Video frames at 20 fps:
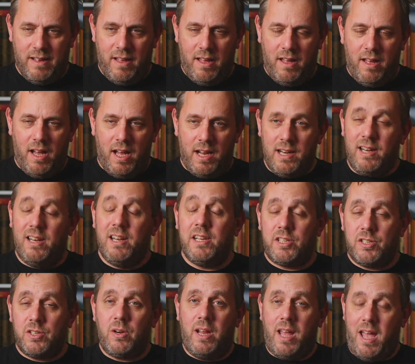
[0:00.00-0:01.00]
and
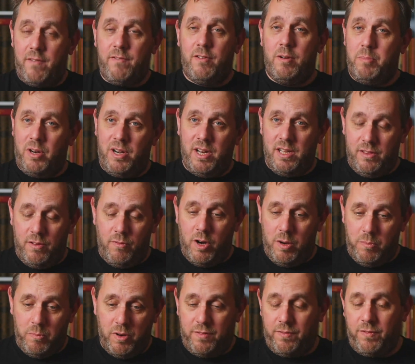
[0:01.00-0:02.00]
literally everybody in the room
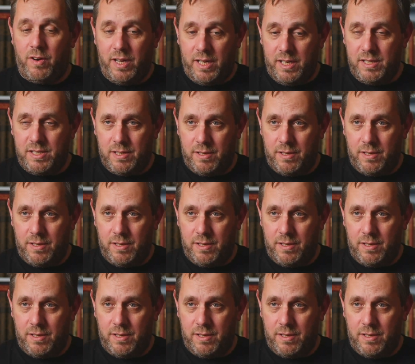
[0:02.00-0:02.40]
would freeze,